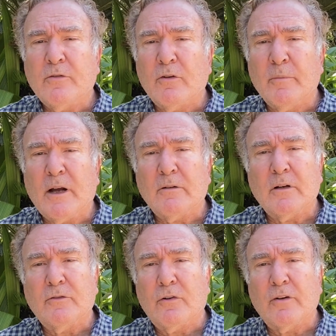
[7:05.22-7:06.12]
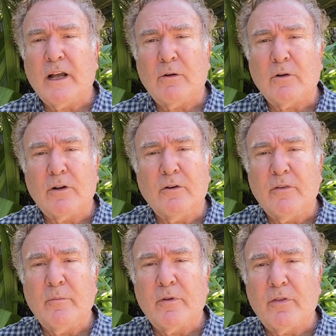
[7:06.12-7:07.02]
turnout on
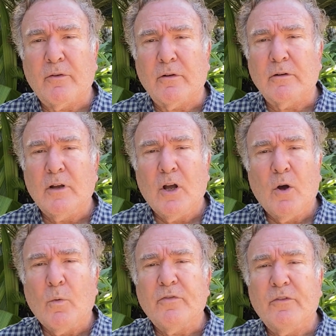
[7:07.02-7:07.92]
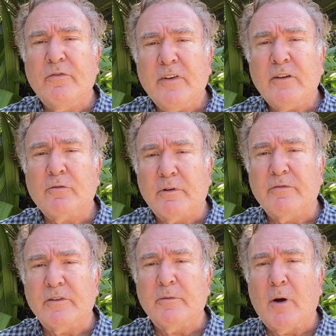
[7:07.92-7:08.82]
November 3rd was a victory
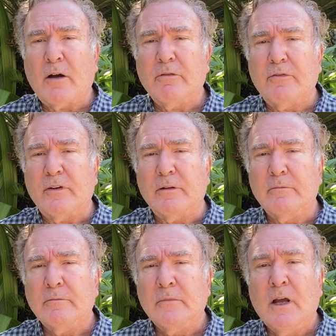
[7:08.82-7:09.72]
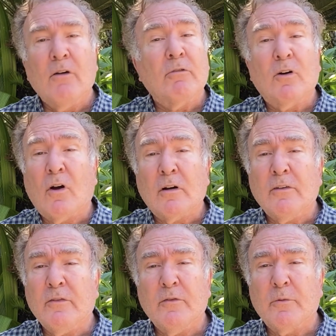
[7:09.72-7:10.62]
for democracy.
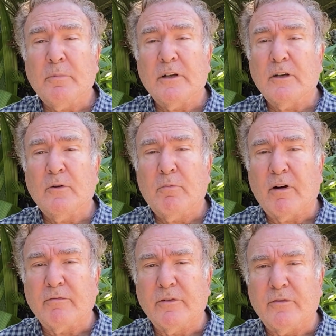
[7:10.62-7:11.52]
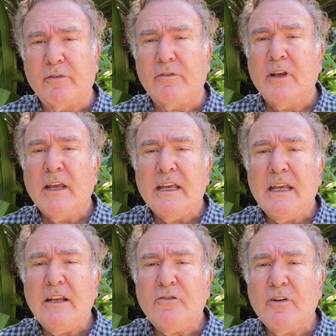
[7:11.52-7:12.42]
Regardless of your political preferences,
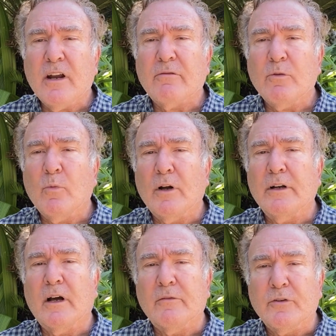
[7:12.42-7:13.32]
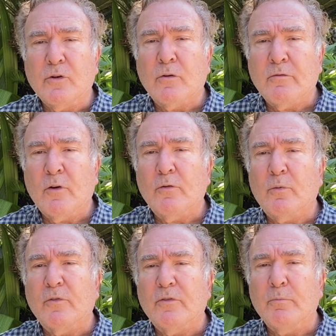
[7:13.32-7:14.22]
each and every one of your
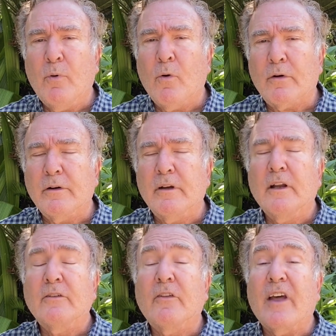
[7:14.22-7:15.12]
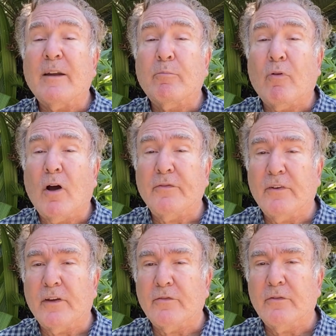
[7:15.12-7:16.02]
votes was important to that
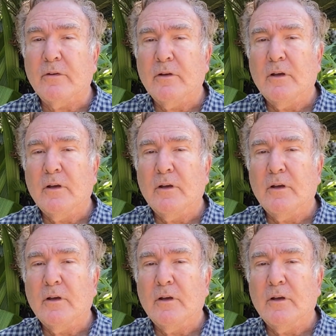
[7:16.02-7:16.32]
process.